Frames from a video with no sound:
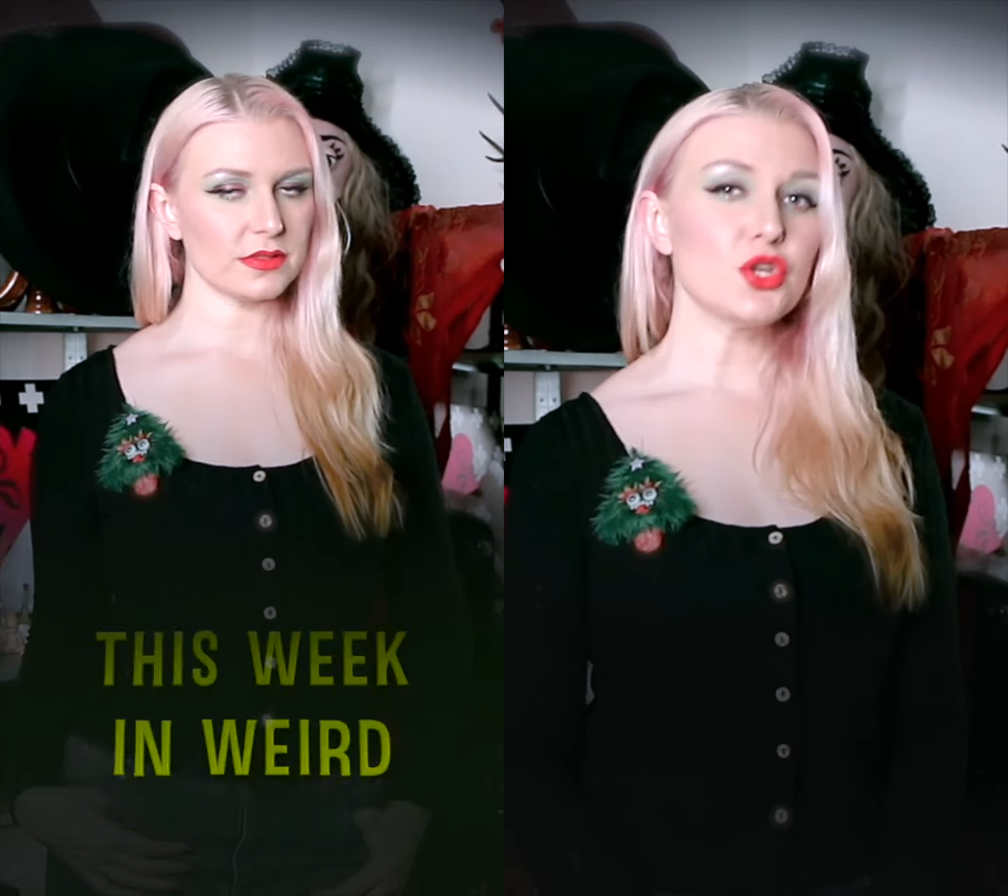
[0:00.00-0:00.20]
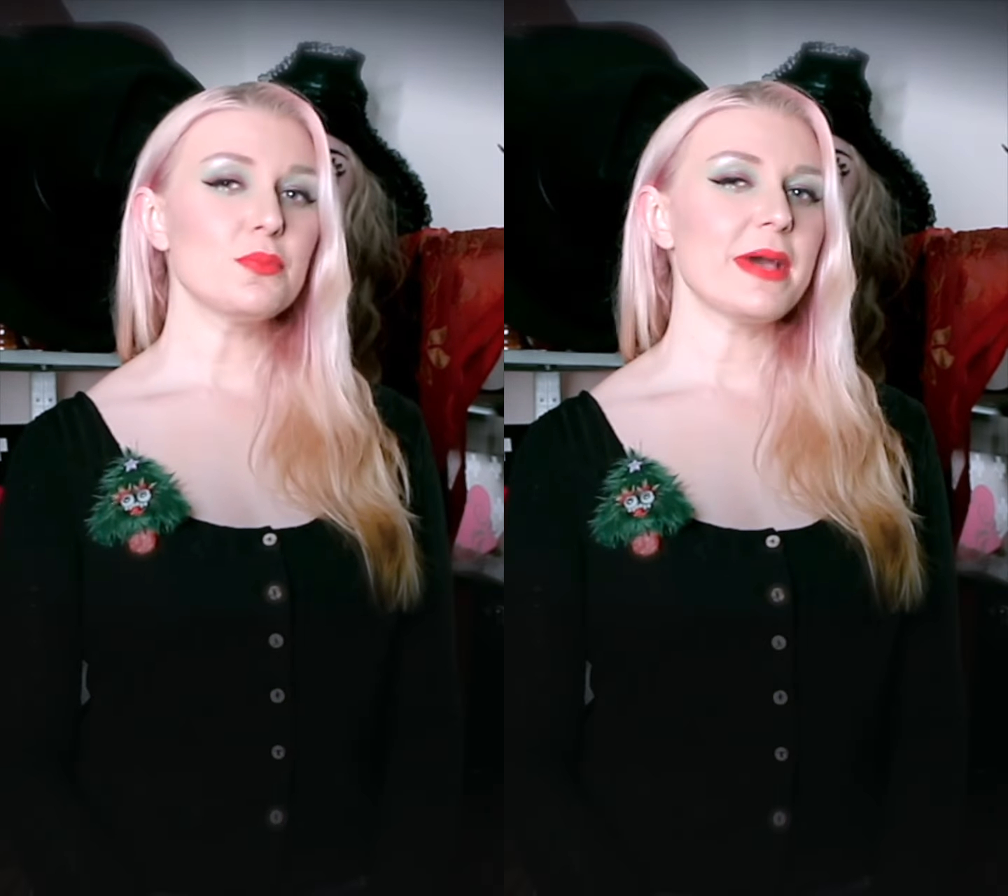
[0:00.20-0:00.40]

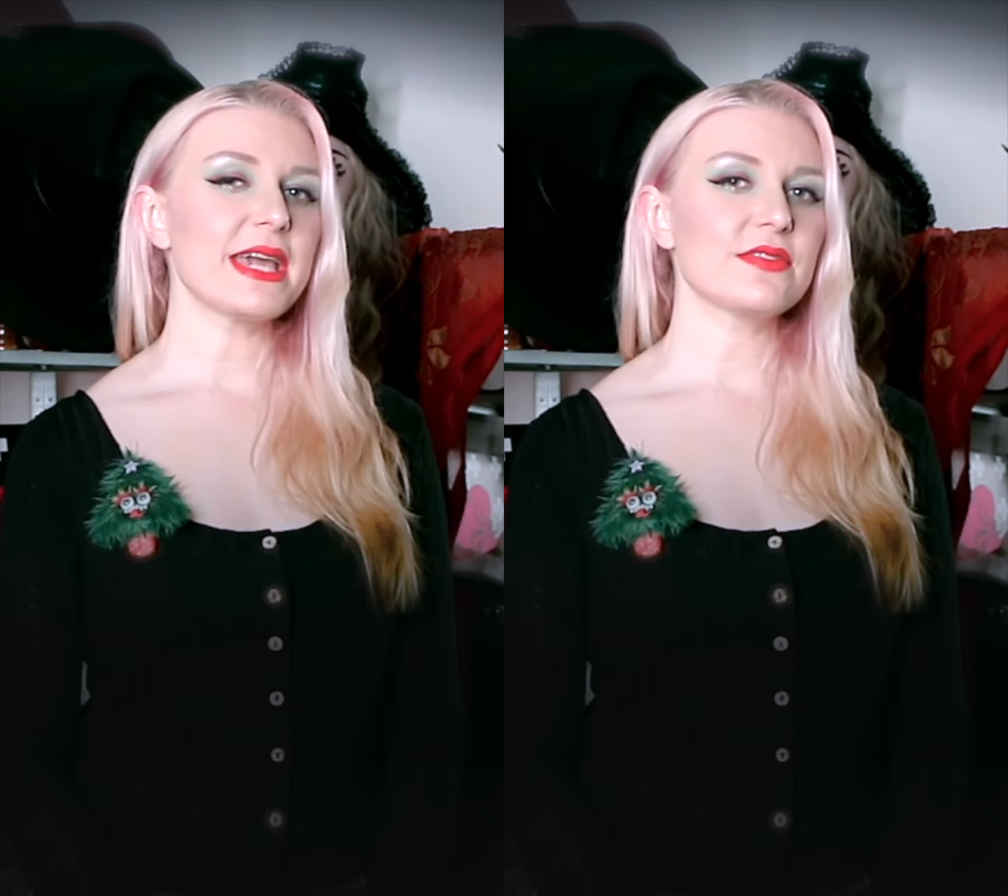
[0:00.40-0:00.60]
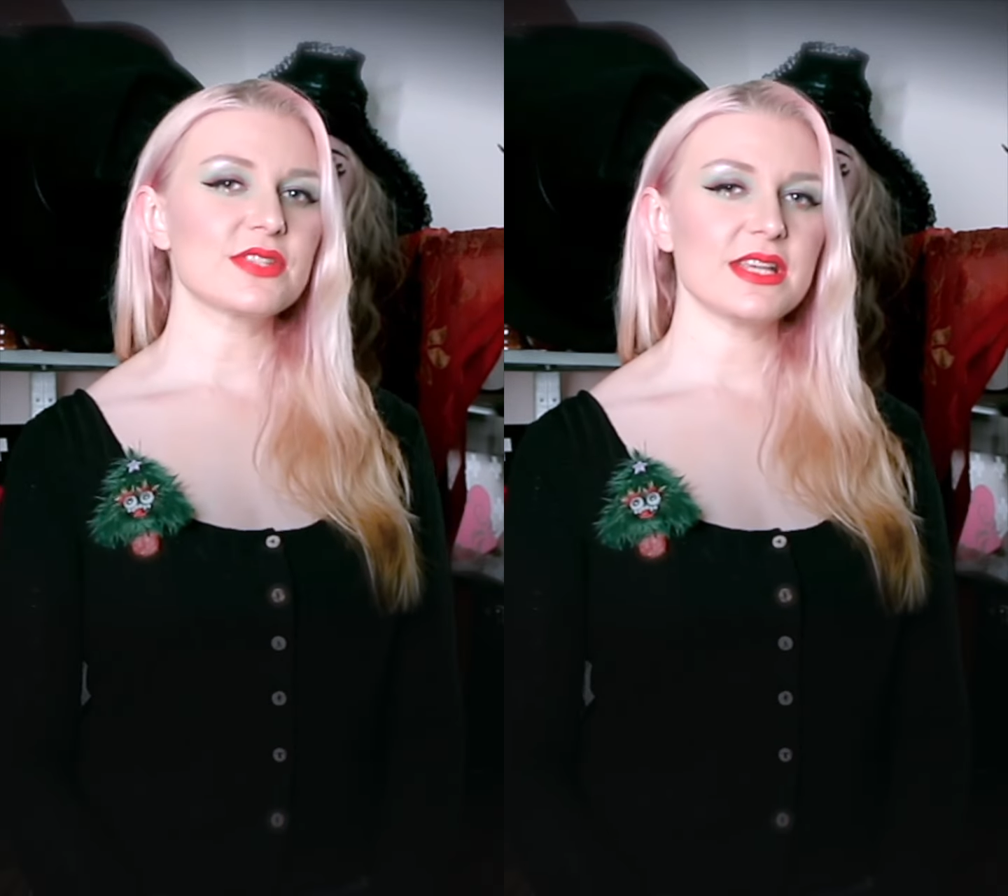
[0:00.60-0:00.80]
You
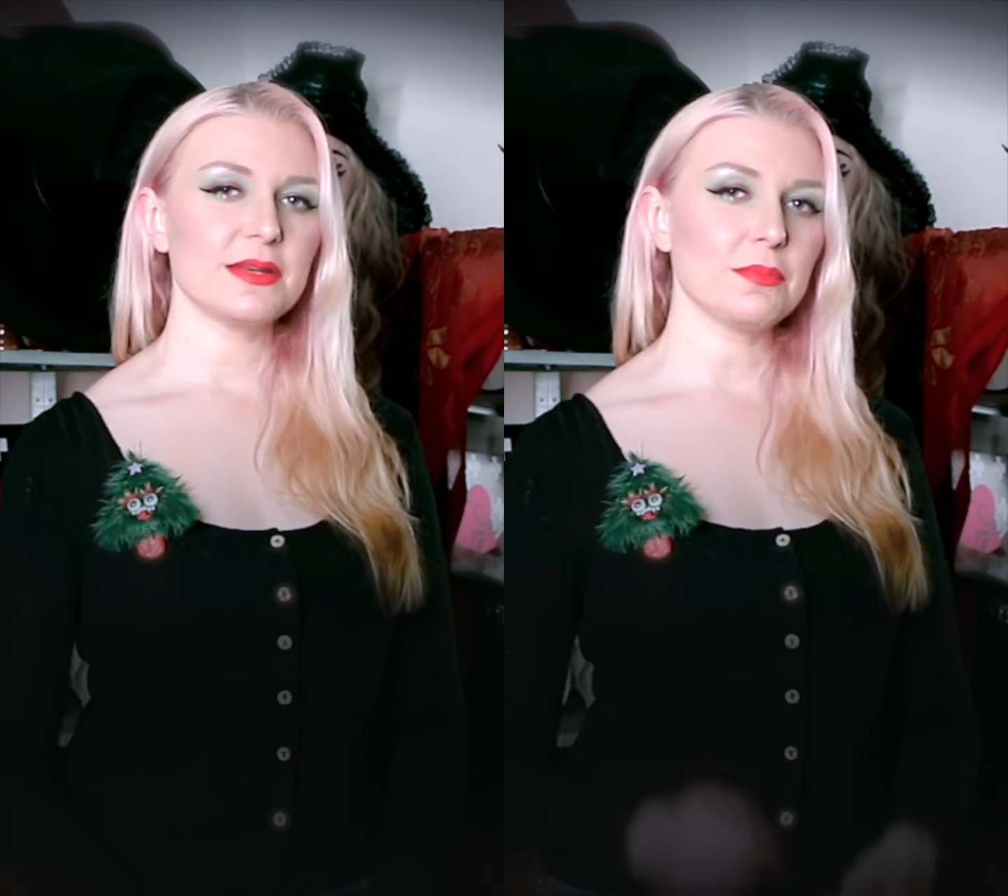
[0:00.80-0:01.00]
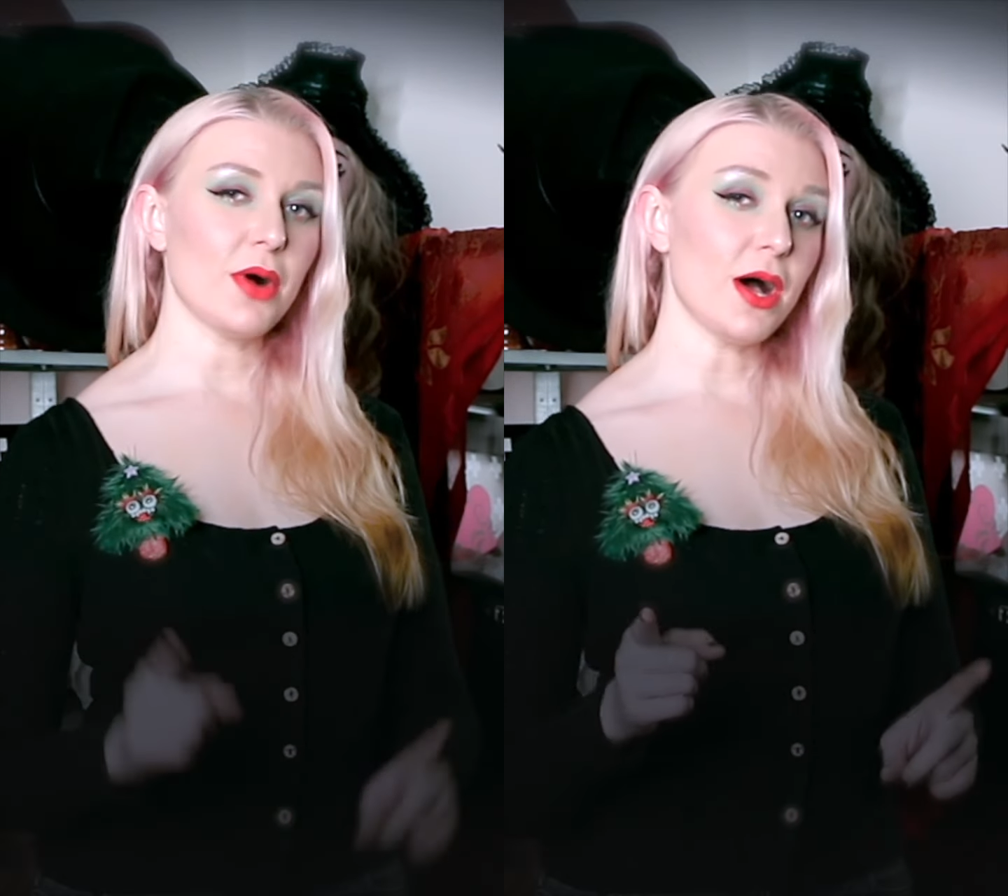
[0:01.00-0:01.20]
may have
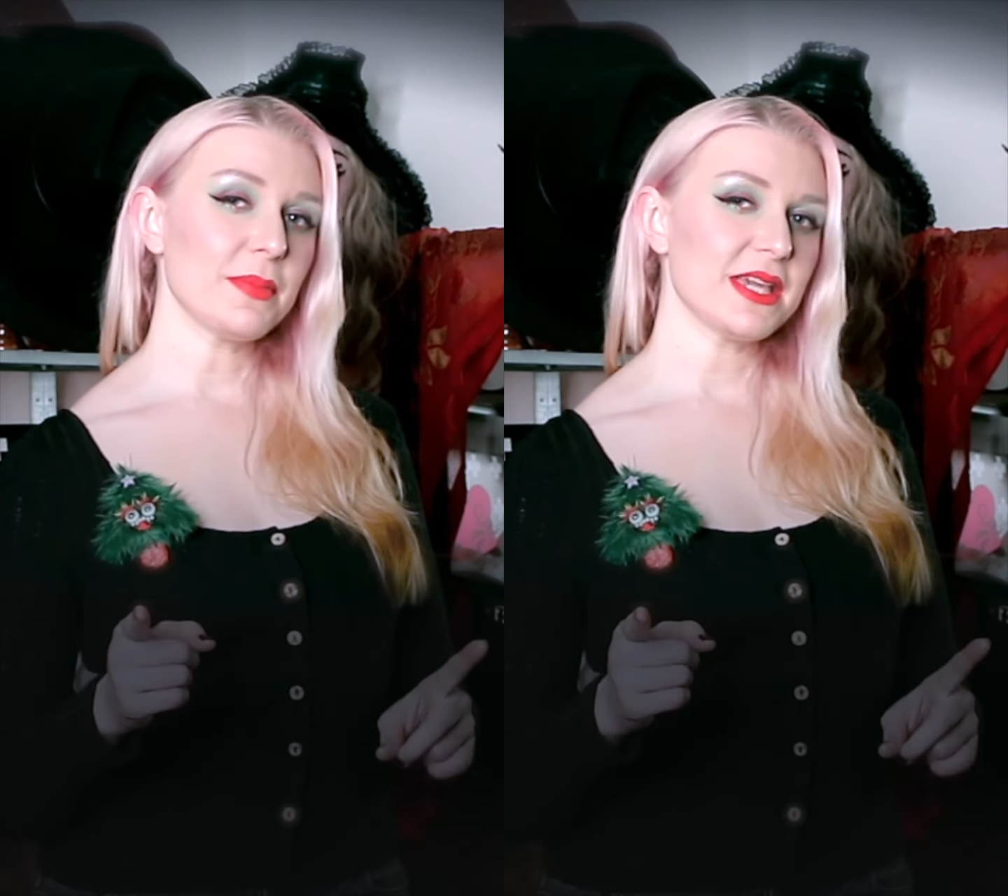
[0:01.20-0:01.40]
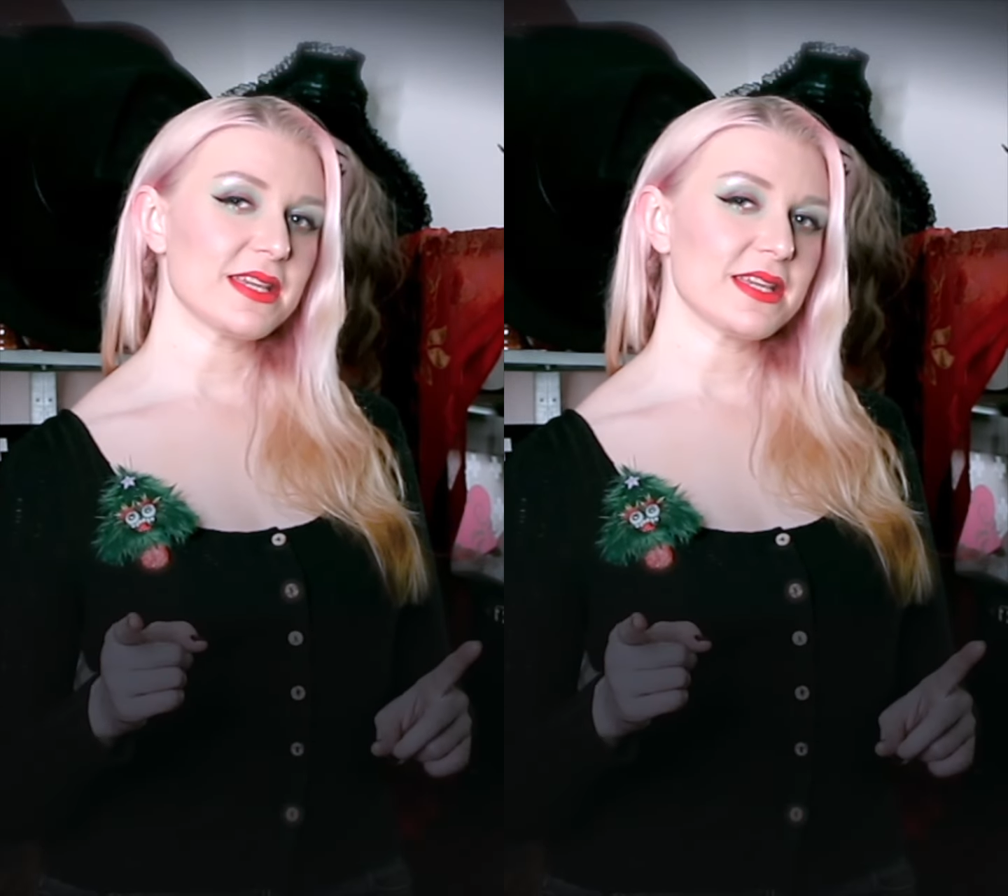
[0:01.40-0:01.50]
seen mommy